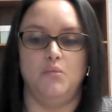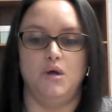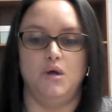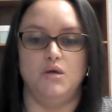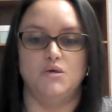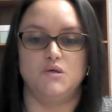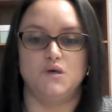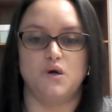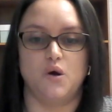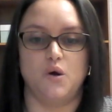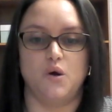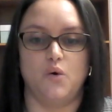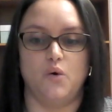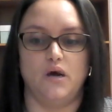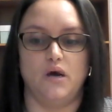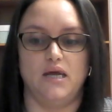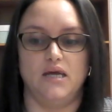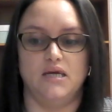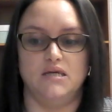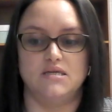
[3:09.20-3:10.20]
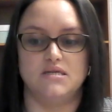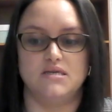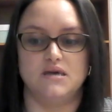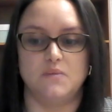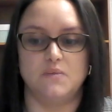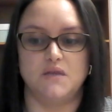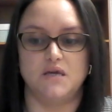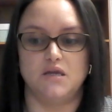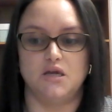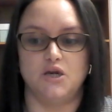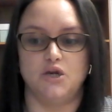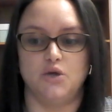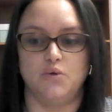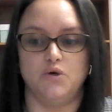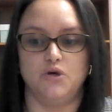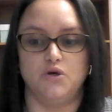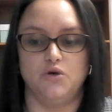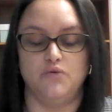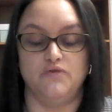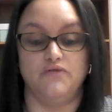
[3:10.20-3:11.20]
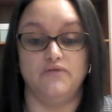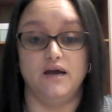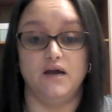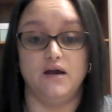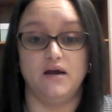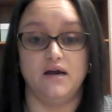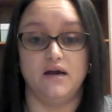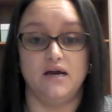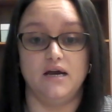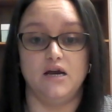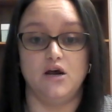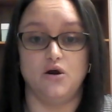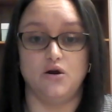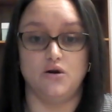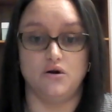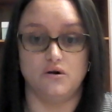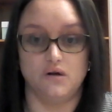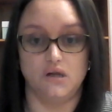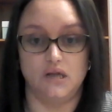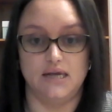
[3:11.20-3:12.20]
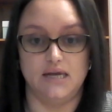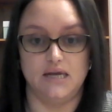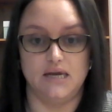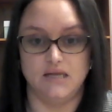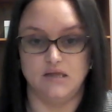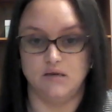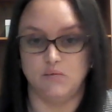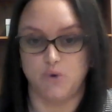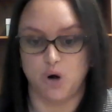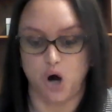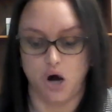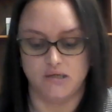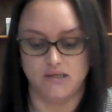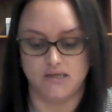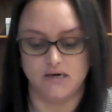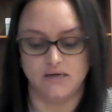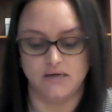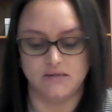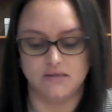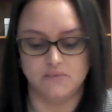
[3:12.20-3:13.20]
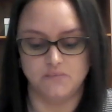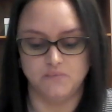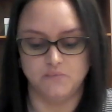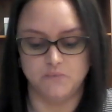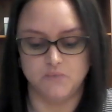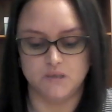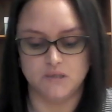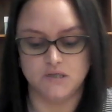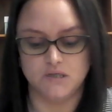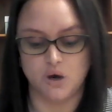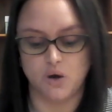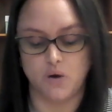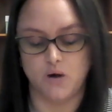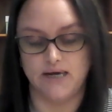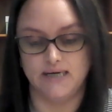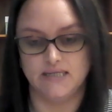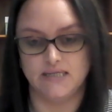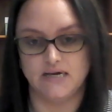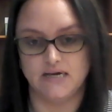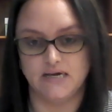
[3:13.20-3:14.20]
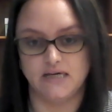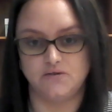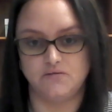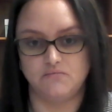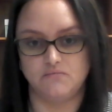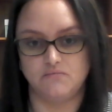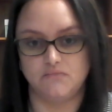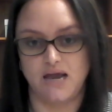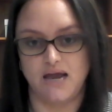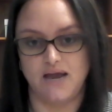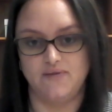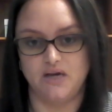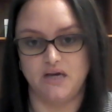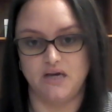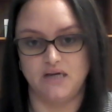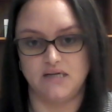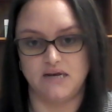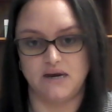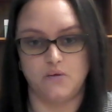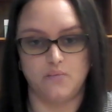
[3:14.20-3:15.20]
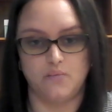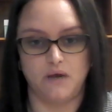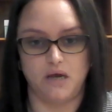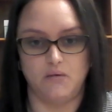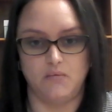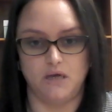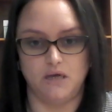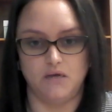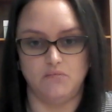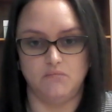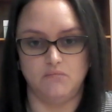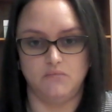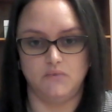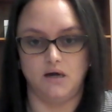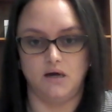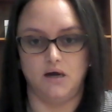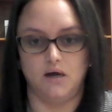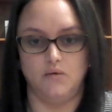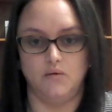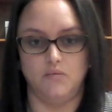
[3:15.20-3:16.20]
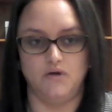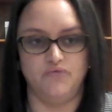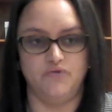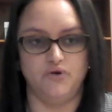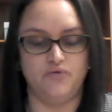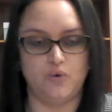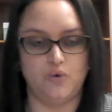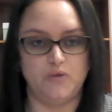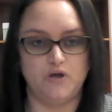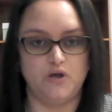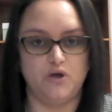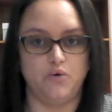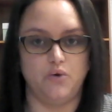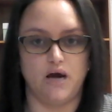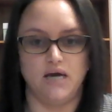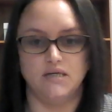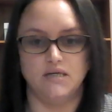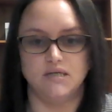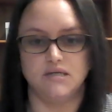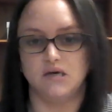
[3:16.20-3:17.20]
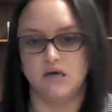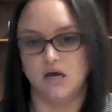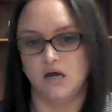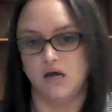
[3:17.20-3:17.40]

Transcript: So it's something that you would do very early in the process. So it's like having a down payment. If you're from the US,